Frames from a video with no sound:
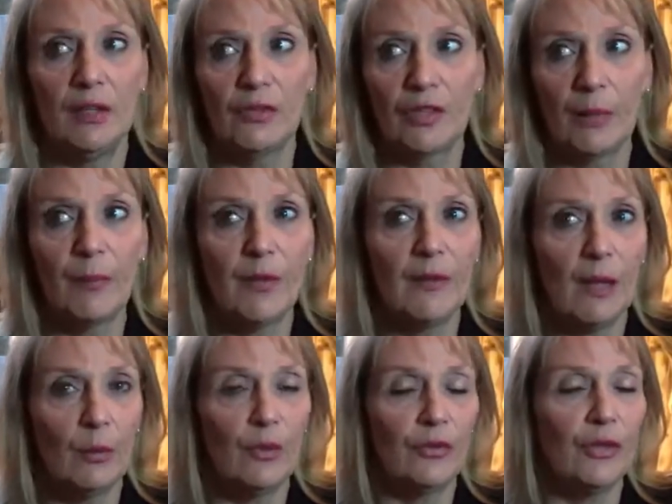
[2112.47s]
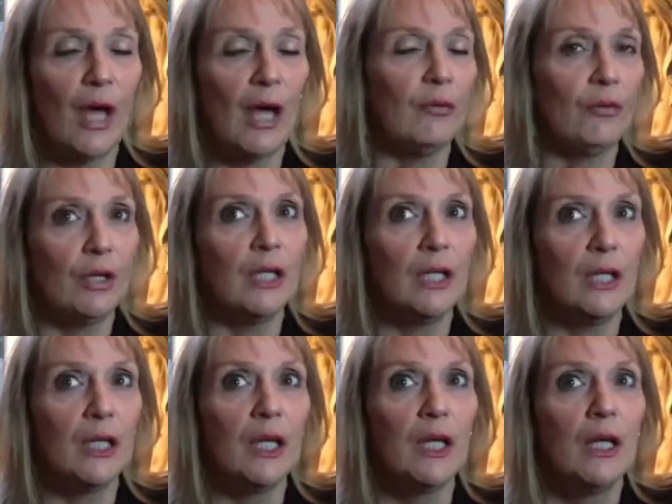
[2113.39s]
something that was not
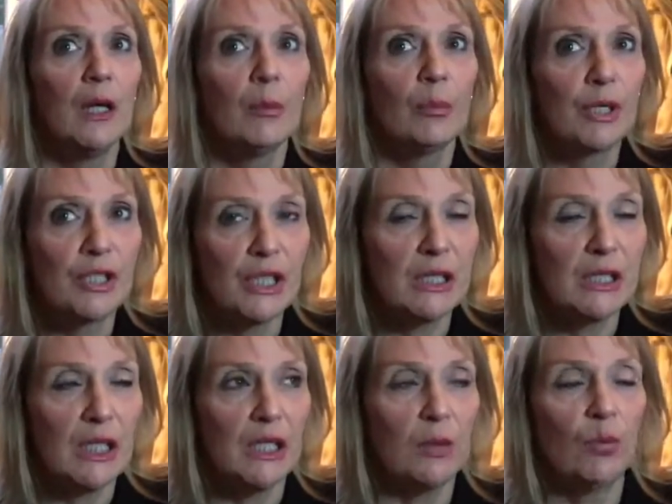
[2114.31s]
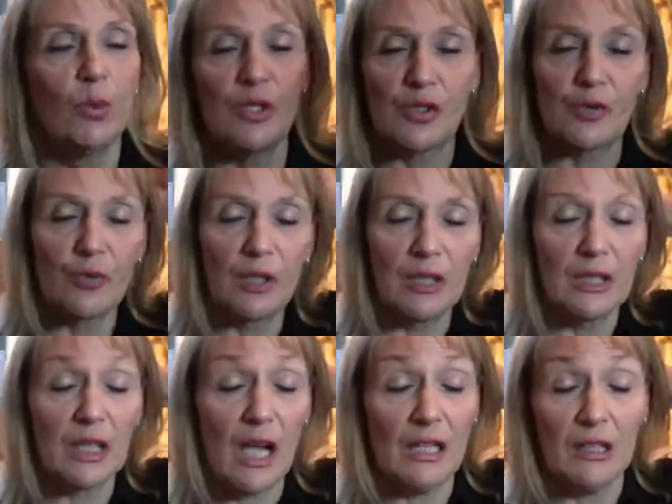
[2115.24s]
really predicted, was
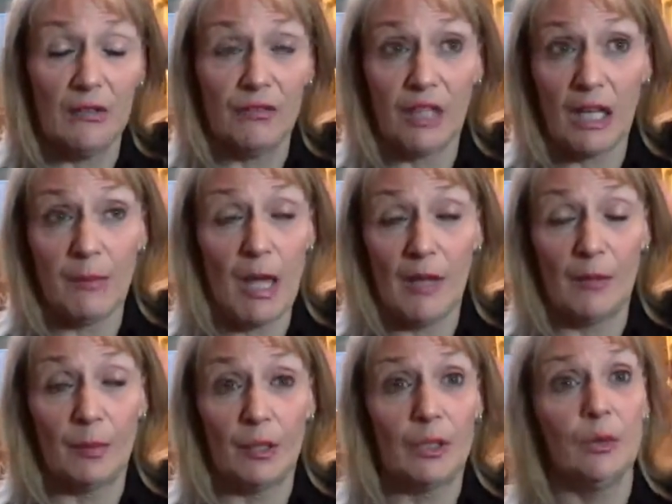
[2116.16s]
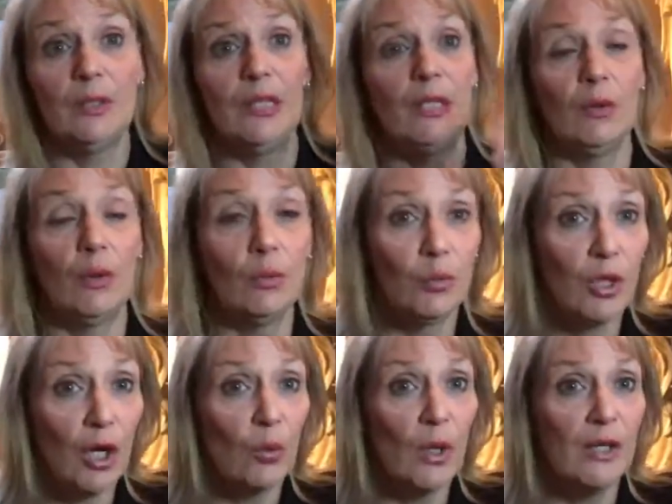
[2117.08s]
really kind of came out of the blue. And then,
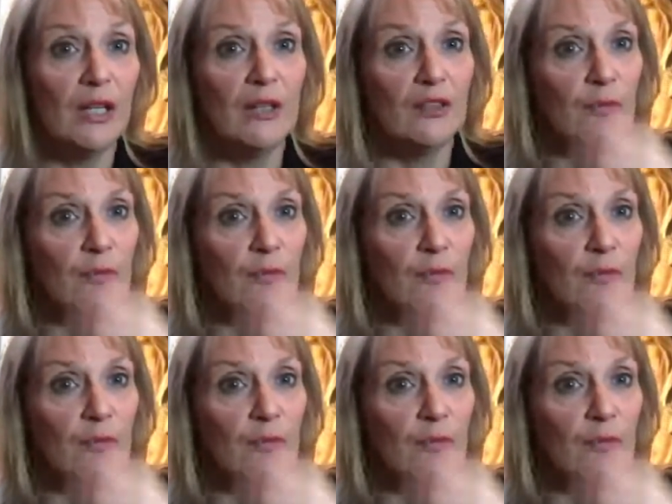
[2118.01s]
one day